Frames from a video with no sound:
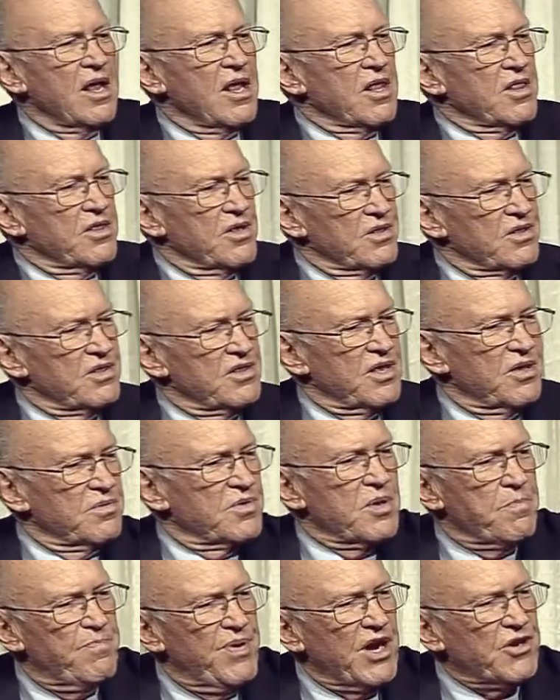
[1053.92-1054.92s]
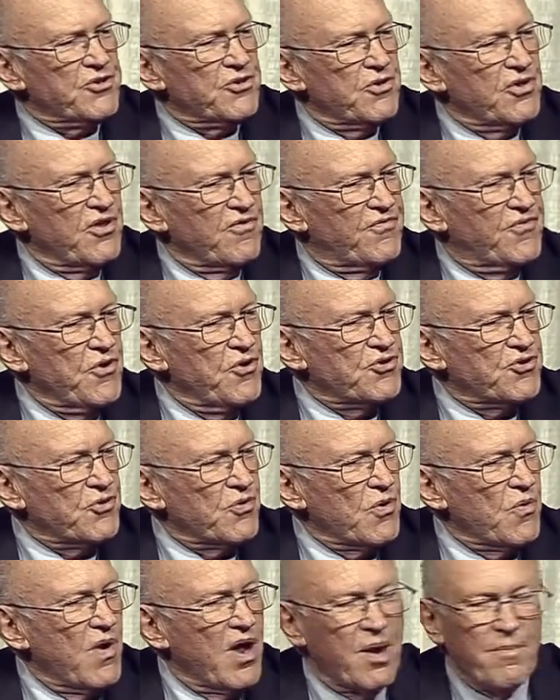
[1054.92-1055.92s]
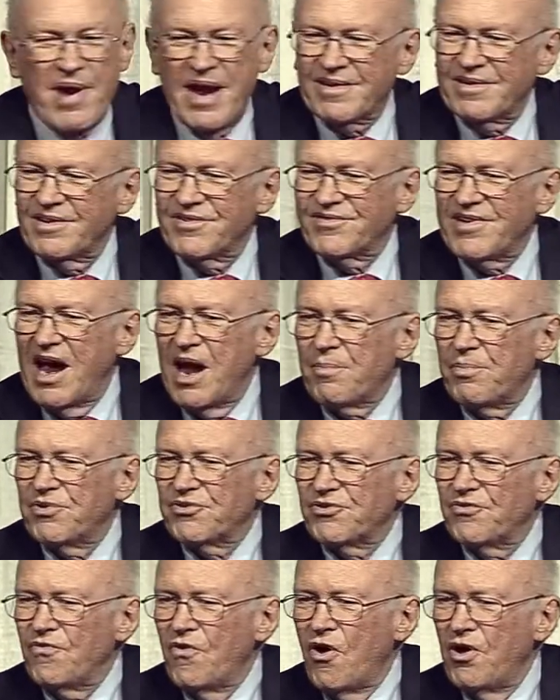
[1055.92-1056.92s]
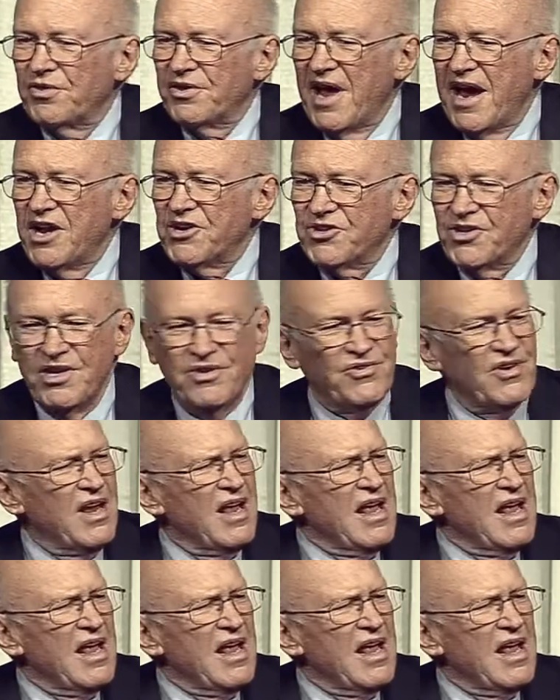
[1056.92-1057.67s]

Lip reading: the picture of the future. We want to make disciples of all nations.